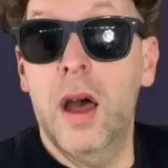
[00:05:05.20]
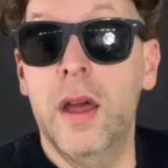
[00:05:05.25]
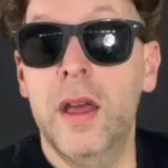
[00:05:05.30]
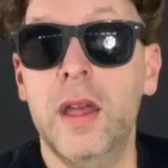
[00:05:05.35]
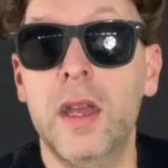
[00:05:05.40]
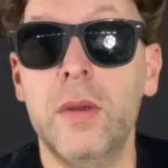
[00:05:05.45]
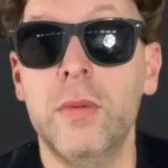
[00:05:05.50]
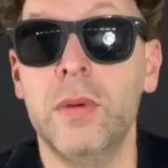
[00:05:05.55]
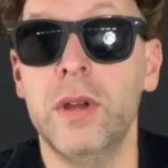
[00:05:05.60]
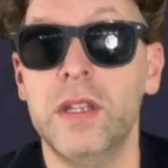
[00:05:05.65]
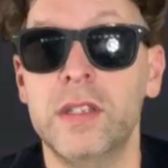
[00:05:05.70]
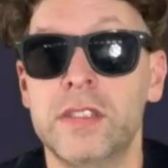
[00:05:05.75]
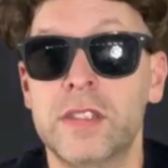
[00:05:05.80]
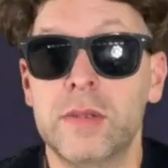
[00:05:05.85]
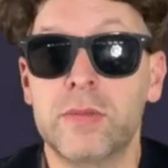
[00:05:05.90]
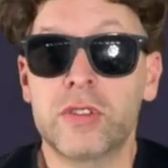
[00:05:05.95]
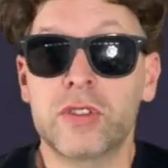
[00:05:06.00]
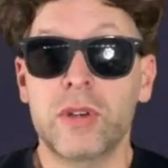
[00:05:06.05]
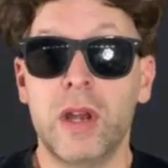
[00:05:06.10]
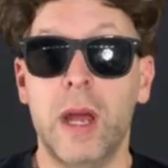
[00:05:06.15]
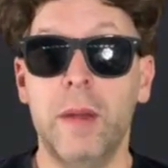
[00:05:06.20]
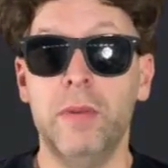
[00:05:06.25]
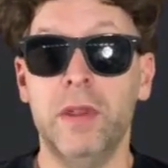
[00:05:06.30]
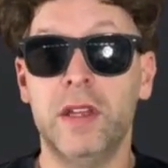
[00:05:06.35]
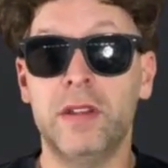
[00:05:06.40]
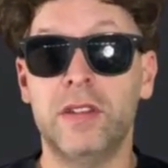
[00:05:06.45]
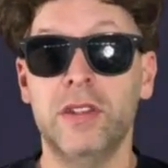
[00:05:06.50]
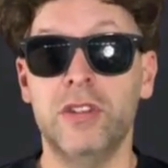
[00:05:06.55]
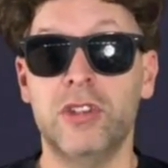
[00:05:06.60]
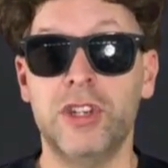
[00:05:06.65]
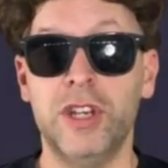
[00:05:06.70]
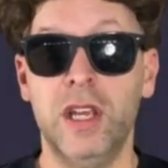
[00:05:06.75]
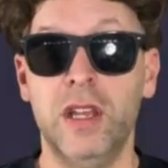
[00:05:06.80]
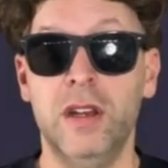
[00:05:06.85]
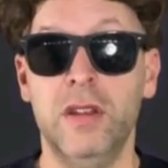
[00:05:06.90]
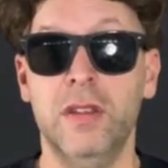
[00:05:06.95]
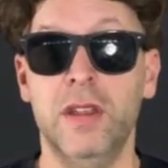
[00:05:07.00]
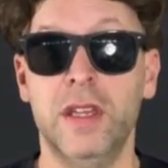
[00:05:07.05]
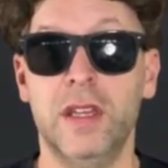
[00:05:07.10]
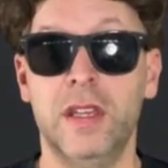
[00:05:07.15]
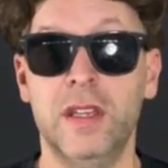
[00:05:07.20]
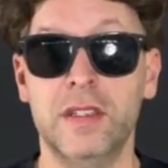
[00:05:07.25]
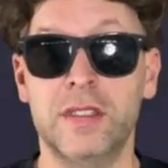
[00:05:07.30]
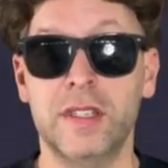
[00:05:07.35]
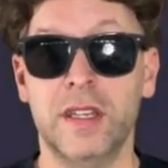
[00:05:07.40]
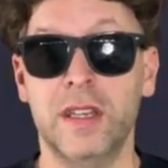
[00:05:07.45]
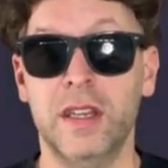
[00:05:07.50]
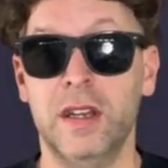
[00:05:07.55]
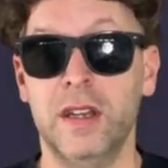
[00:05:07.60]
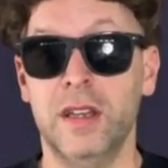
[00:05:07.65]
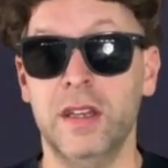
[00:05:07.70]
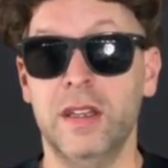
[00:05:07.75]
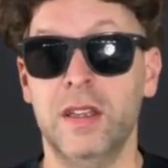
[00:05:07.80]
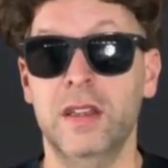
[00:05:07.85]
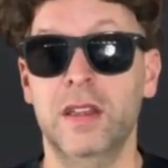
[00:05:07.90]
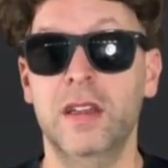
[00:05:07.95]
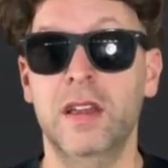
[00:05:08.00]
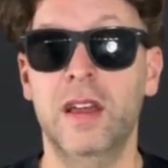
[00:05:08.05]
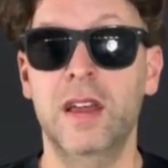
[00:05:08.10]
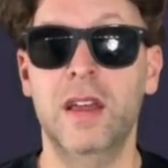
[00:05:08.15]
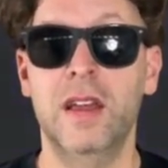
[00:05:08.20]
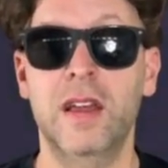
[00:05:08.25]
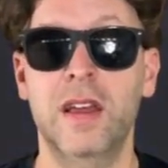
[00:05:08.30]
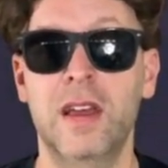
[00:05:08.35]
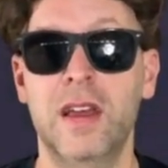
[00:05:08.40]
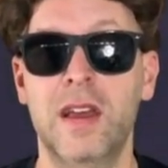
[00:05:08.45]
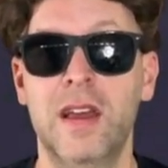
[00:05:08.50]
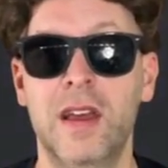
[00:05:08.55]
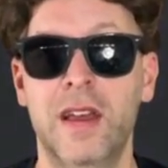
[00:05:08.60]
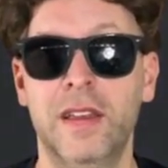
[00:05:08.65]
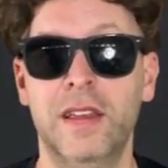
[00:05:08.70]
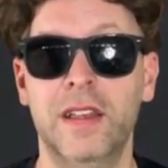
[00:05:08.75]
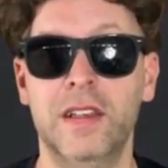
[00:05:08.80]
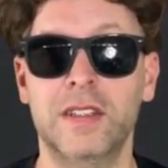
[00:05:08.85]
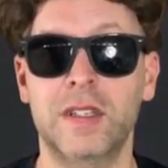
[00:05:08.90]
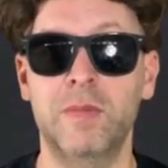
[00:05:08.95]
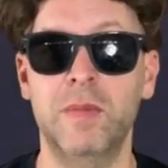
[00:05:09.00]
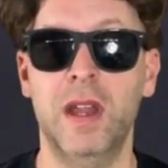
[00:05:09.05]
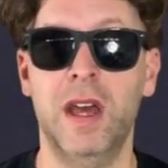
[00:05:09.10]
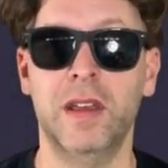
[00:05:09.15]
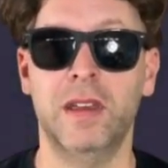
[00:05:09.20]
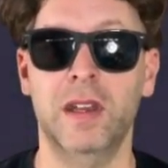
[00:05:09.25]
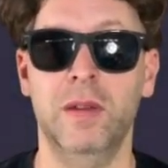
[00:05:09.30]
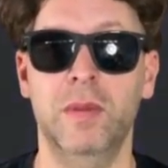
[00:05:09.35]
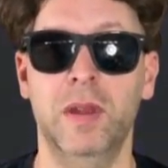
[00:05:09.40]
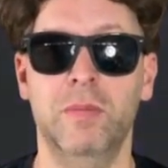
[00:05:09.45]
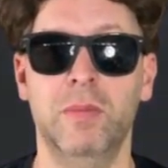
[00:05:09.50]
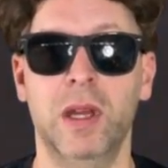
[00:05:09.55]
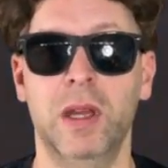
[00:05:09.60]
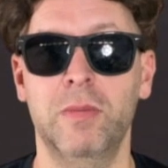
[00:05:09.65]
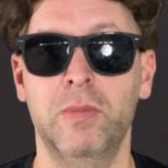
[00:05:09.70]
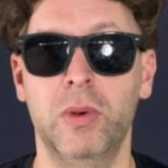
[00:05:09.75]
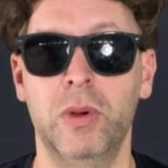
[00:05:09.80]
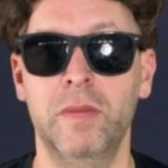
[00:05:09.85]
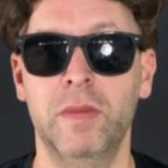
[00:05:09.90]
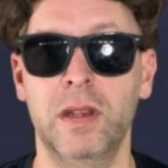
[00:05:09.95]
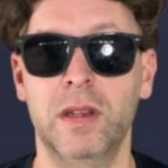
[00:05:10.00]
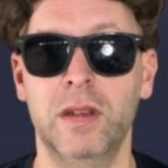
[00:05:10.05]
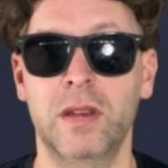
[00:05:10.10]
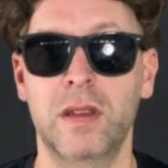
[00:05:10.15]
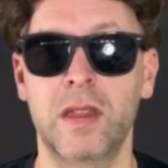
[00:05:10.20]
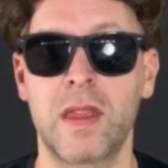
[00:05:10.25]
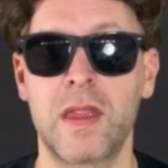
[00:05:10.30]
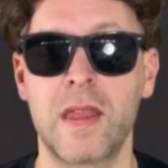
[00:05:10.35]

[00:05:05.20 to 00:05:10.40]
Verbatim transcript: Uh, anyway, subscribe and like to the channel. I guess I gotta, I guess I'm not gonna make my appointment.